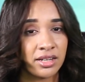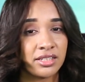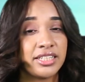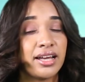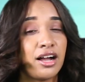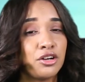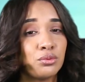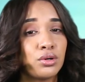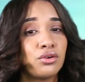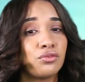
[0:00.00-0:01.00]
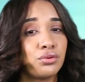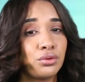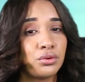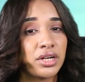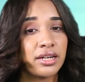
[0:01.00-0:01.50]
The annual
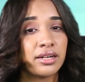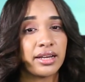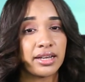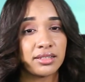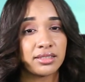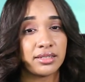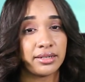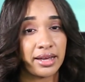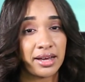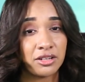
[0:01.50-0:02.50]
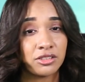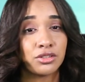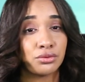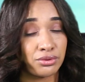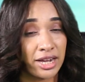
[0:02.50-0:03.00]
flooding in the
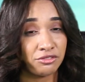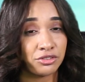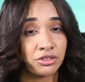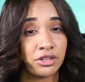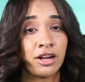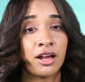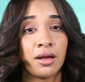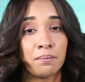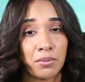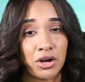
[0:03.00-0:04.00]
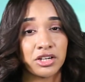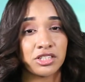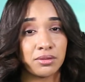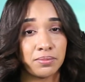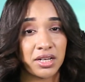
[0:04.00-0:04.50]
Nile River marks
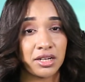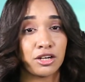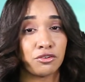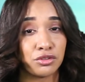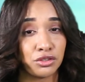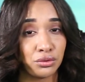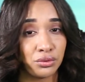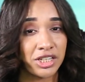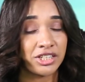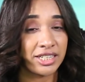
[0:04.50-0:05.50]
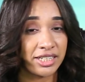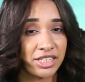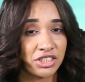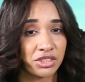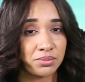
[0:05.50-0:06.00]
the beginning of the new year in
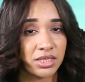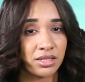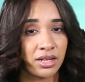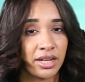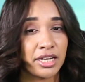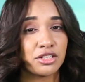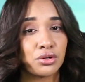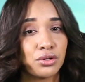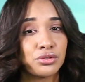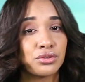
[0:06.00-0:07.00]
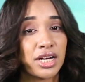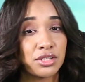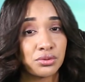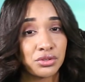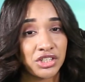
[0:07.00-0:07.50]
Egypt. It is also
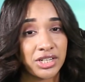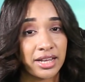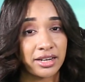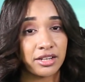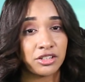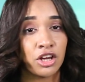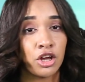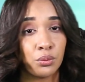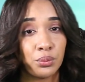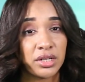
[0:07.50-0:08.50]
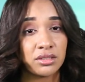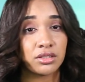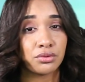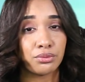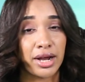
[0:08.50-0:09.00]
associated with
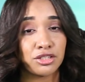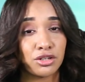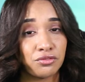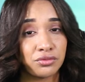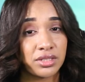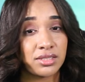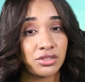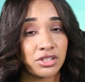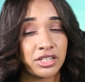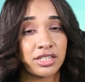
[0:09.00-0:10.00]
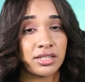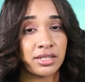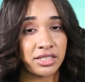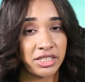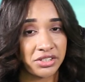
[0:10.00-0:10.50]
the rise of the star
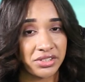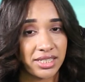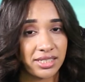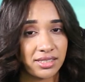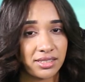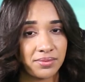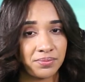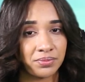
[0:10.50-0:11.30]
Sirius.